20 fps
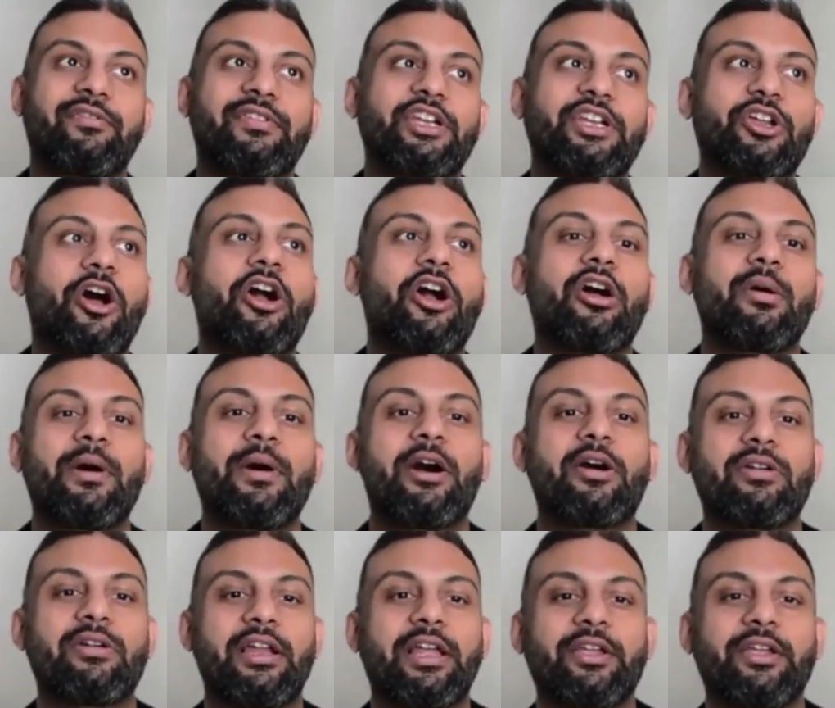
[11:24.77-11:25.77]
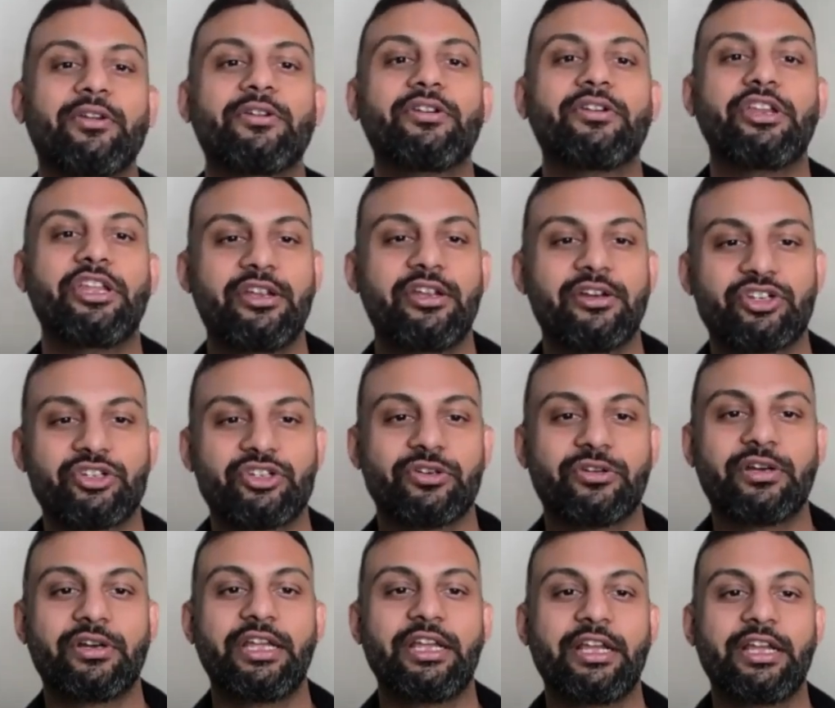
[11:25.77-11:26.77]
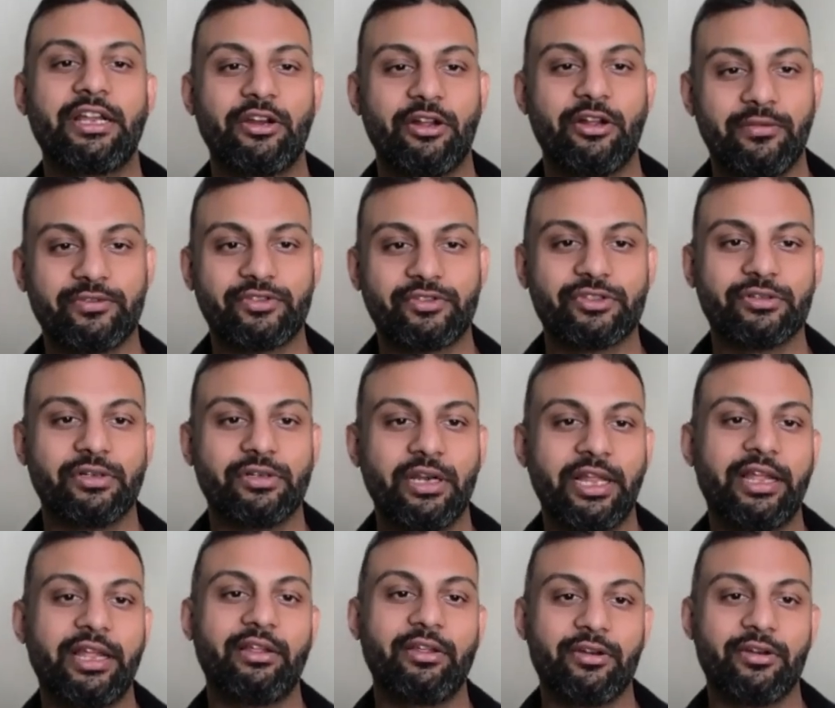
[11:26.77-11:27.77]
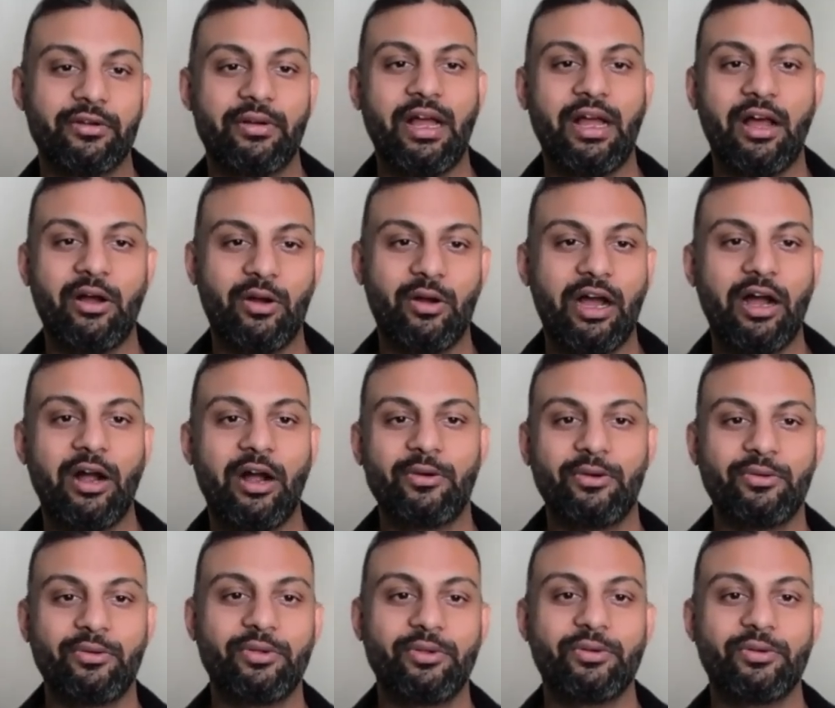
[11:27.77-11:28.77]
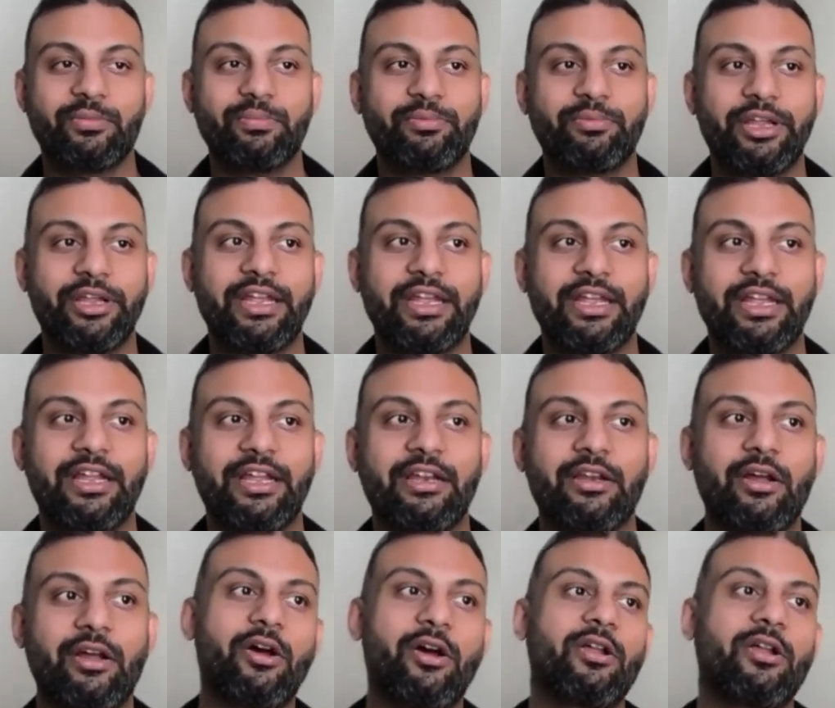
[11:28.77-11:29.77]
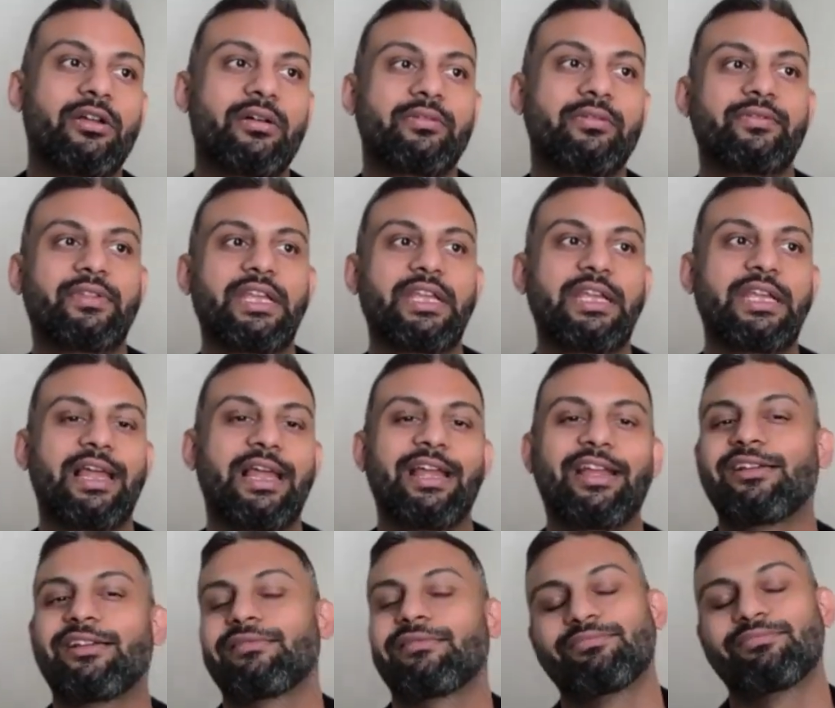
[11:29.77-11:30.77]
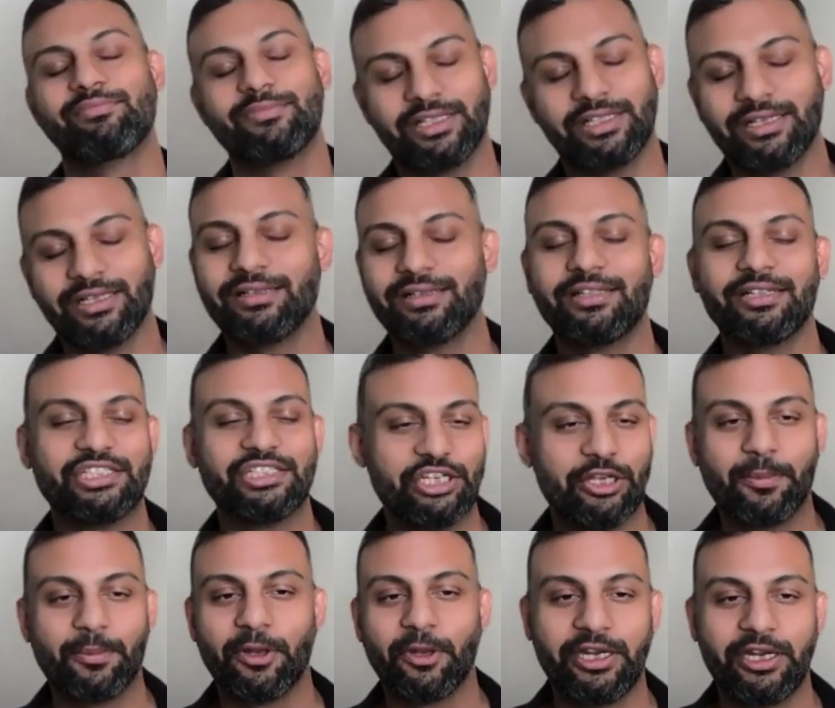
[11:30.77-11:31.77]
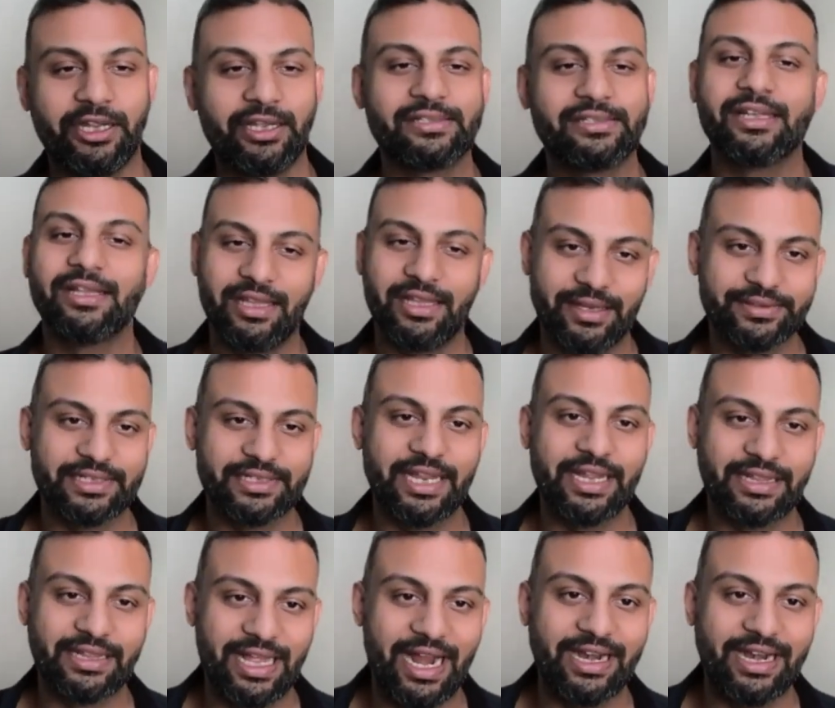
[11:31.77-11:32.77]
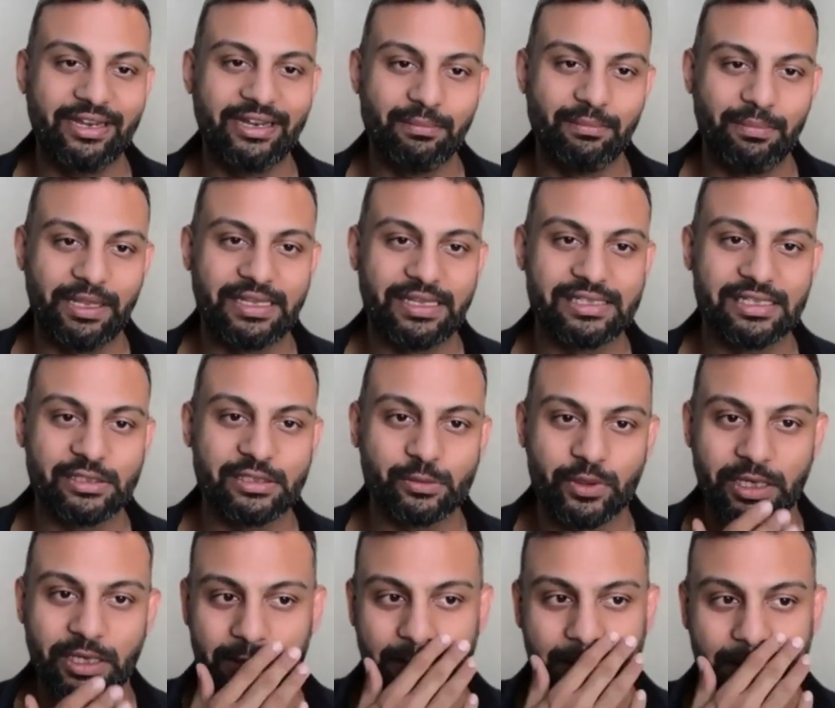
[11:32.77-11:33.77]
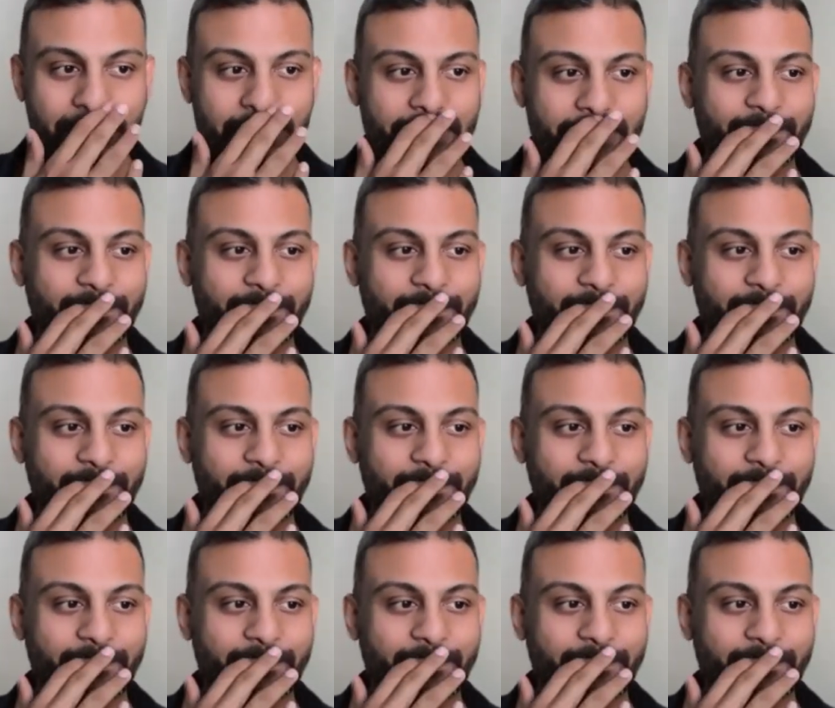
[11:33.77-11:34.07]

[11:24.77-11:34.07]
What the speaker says: we talk about, like, nearshoring and offshore, like, how do you bring in all of the, like, the geopolitics and things like that in place as well.